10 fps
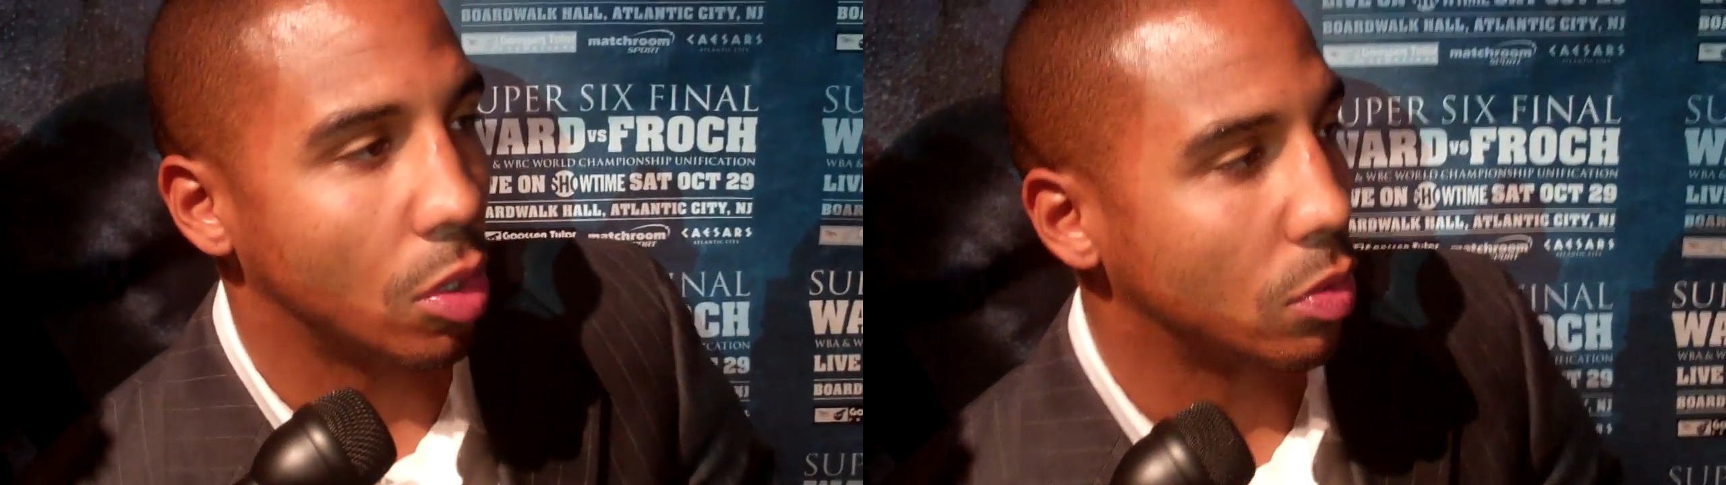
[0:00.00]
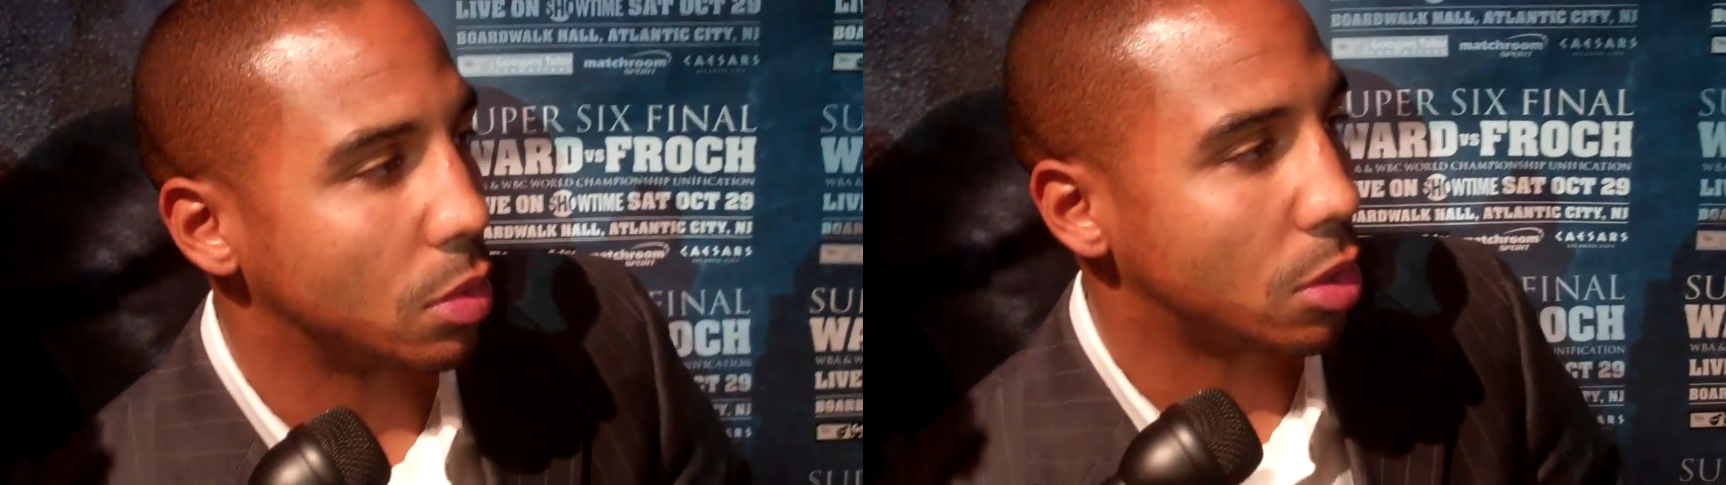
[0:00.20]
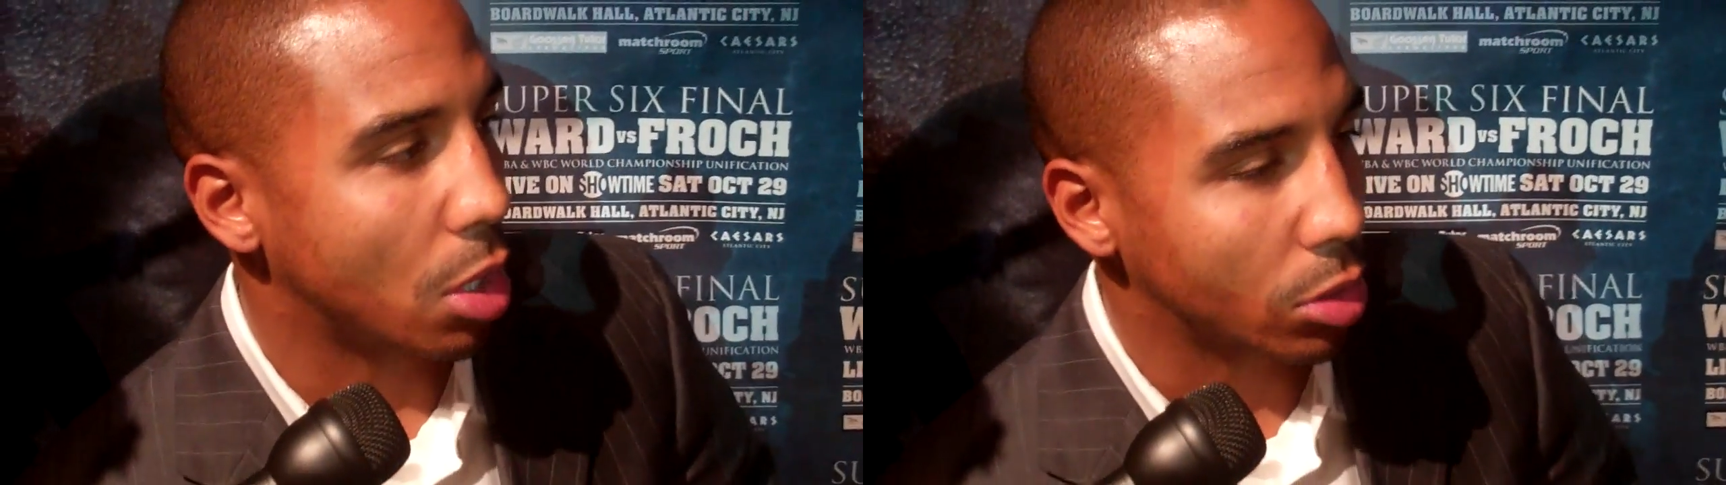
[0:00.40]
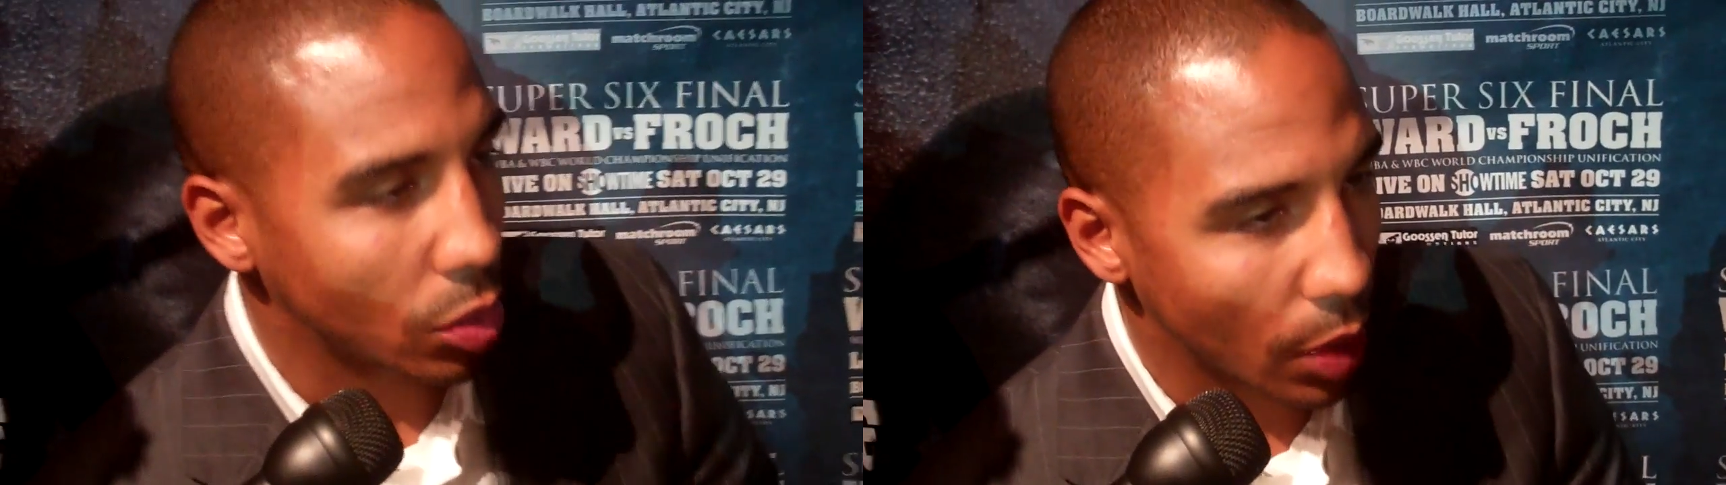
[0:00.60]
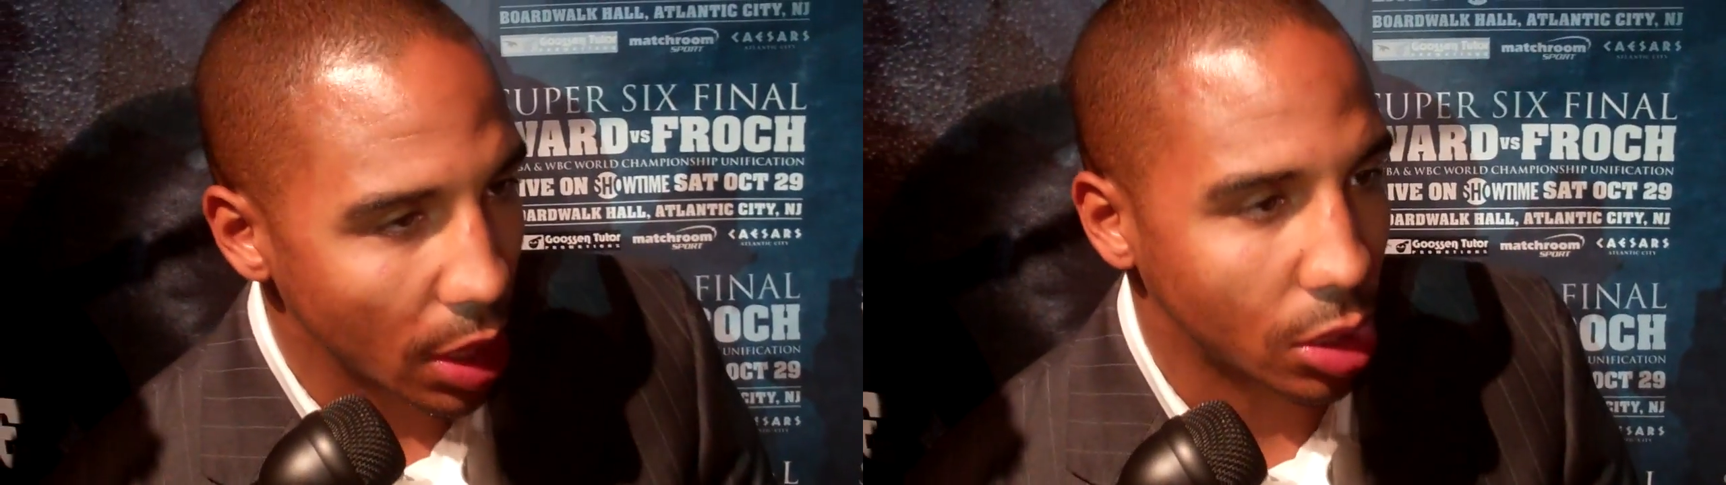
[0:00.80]
know,
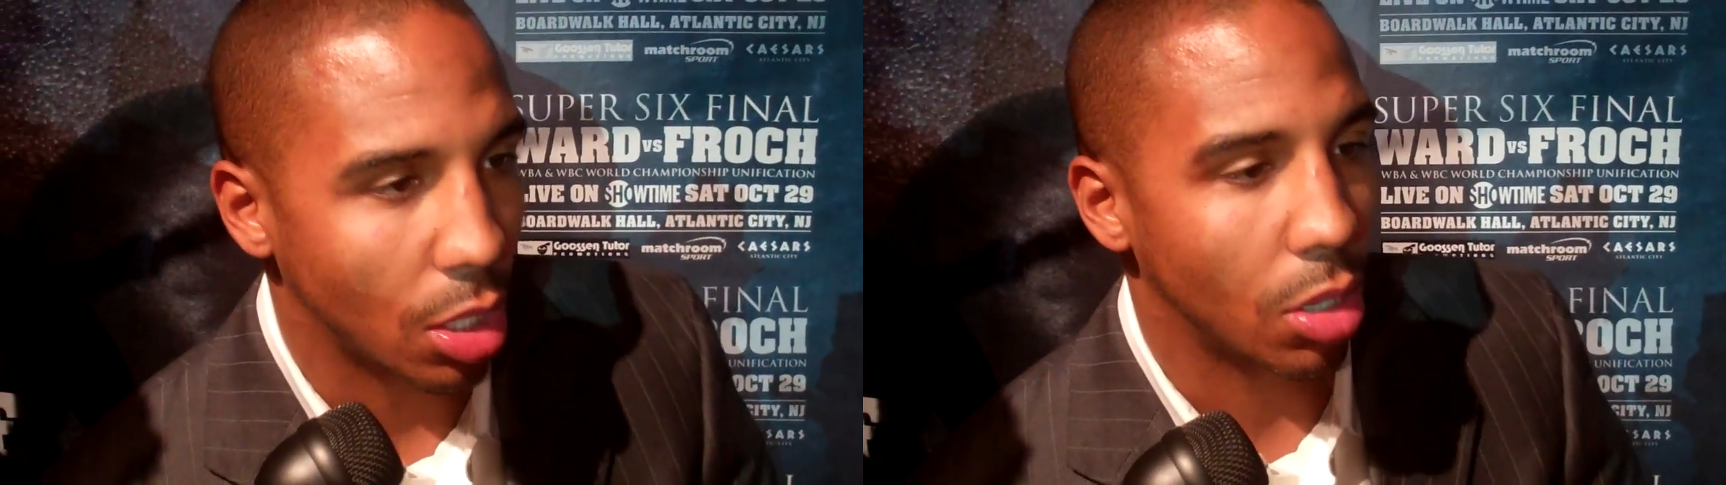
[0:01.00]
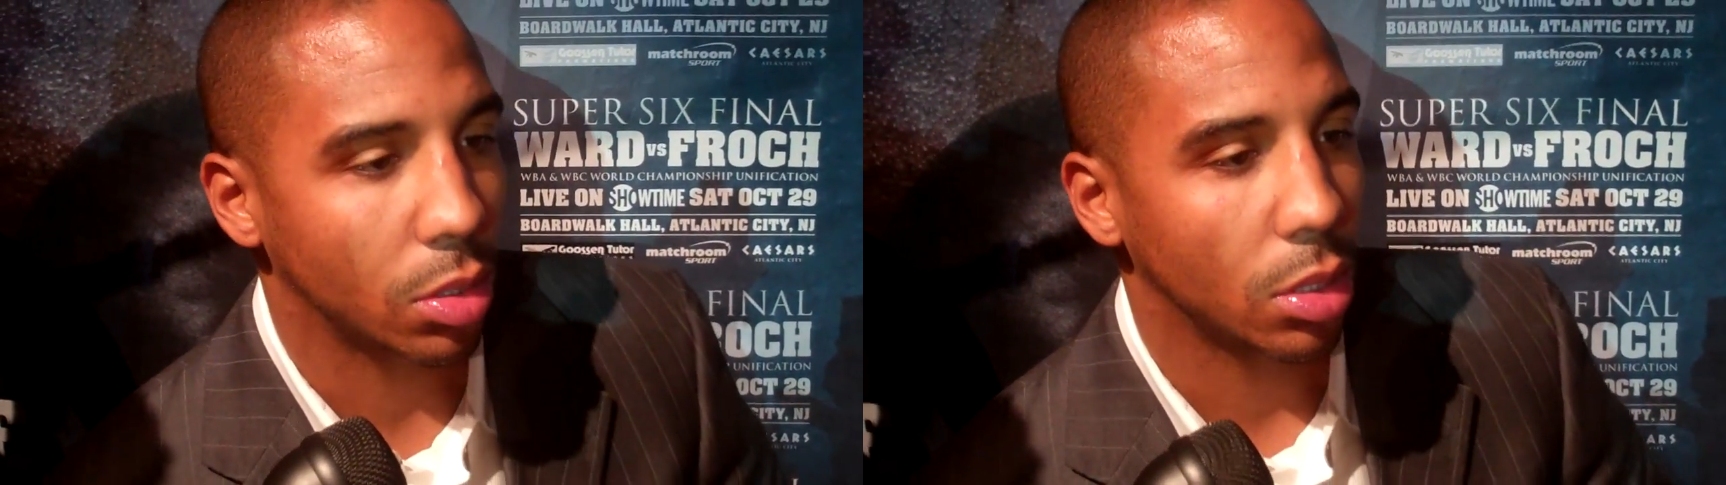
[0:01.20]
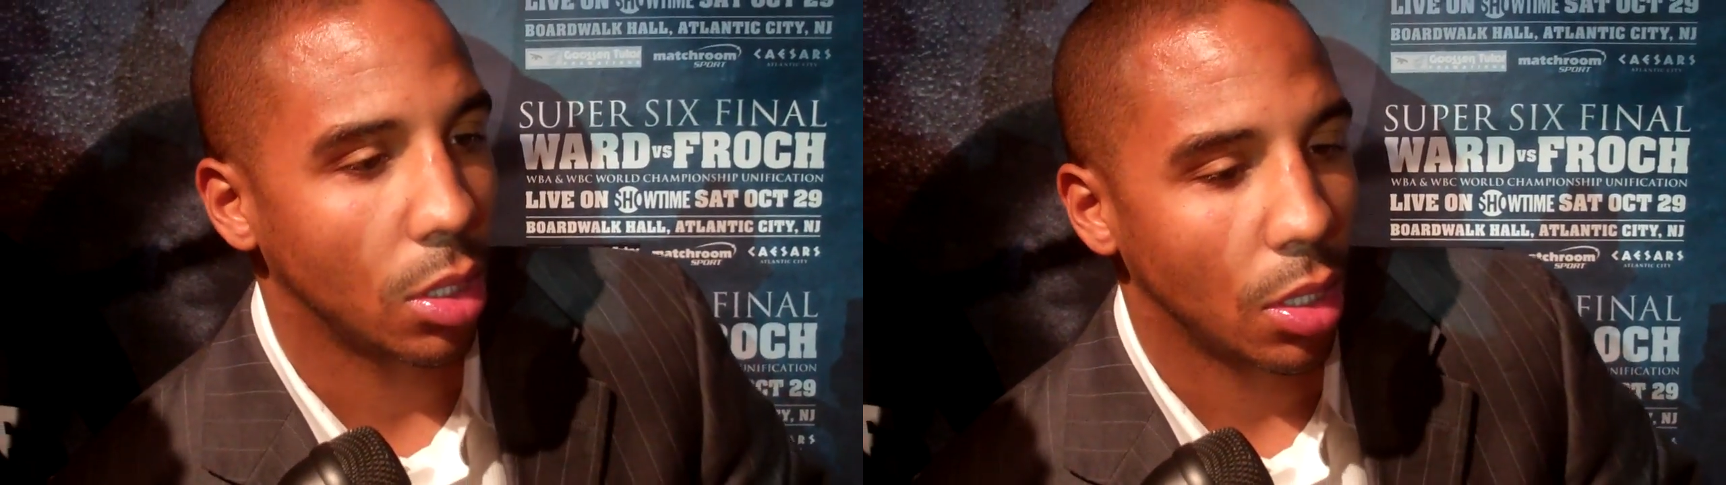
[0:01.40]
talks the way he talks,